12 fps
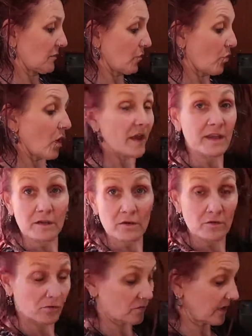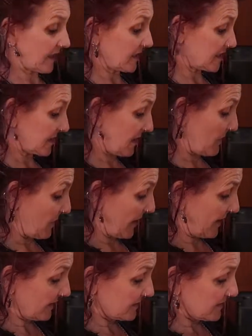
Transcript: white organic tea bags.